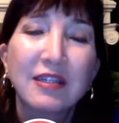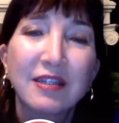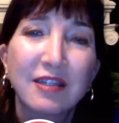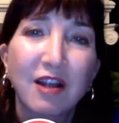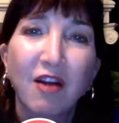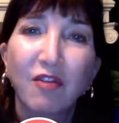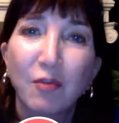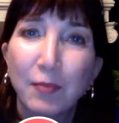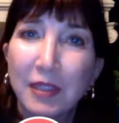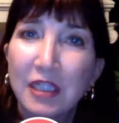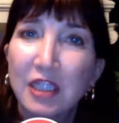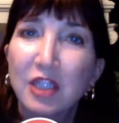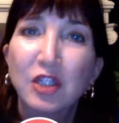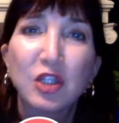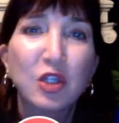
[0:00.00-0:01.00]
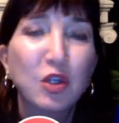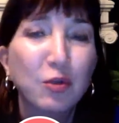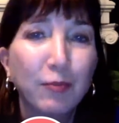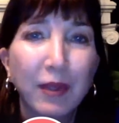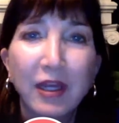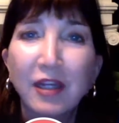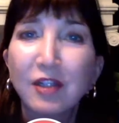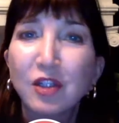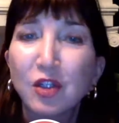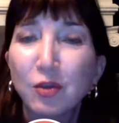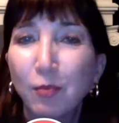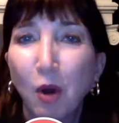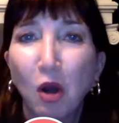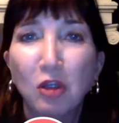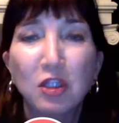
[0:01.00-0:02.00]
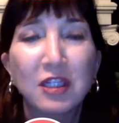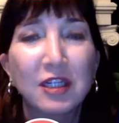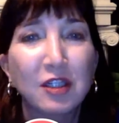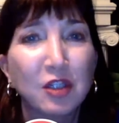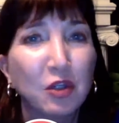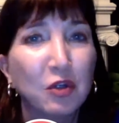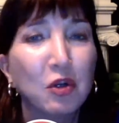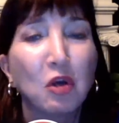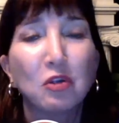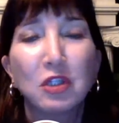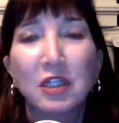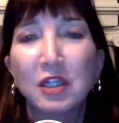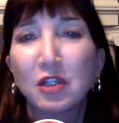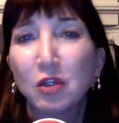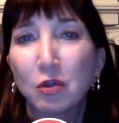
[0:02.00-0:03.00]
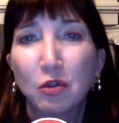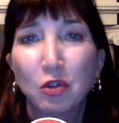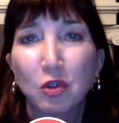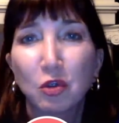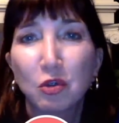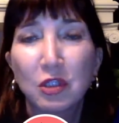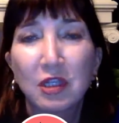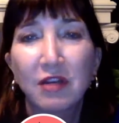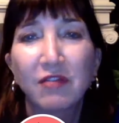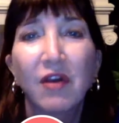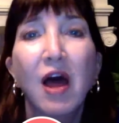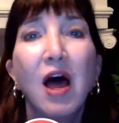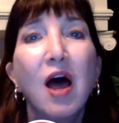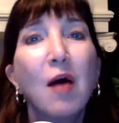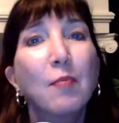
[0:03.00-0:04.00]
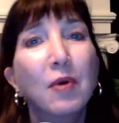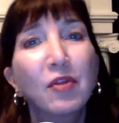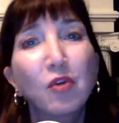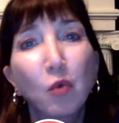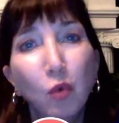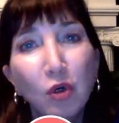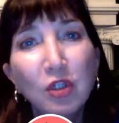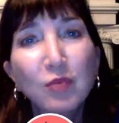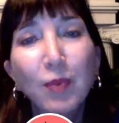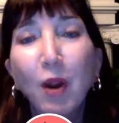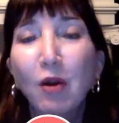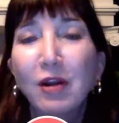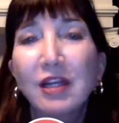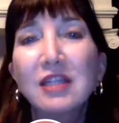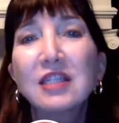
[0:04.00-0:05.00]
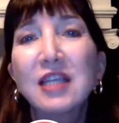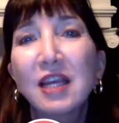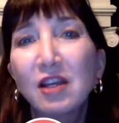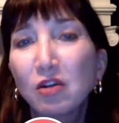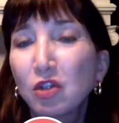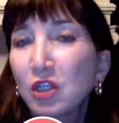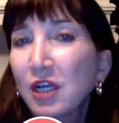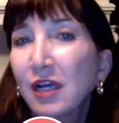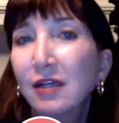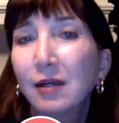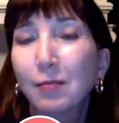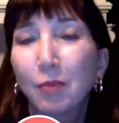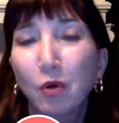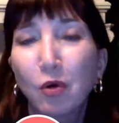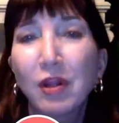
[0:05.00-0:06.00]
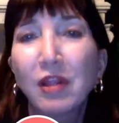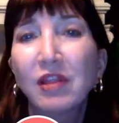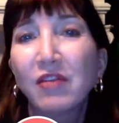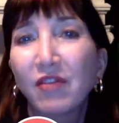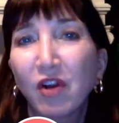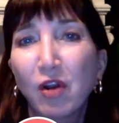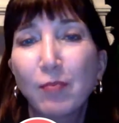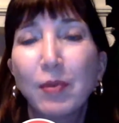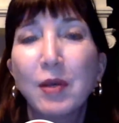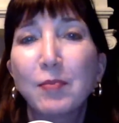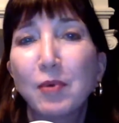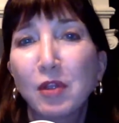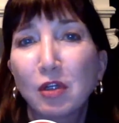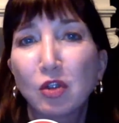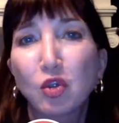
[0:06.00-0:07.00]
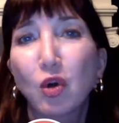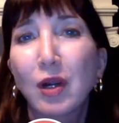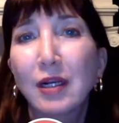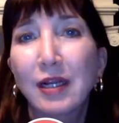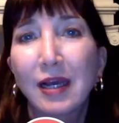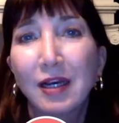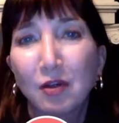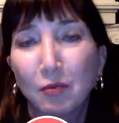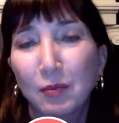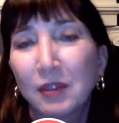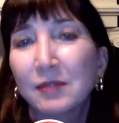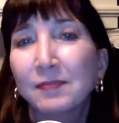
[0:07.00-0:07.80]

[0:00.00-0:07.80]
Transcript: is government is too big, too bossy, too nosy, too intrusive. But the worst part is they usually end up hurting the very people they're trying to help.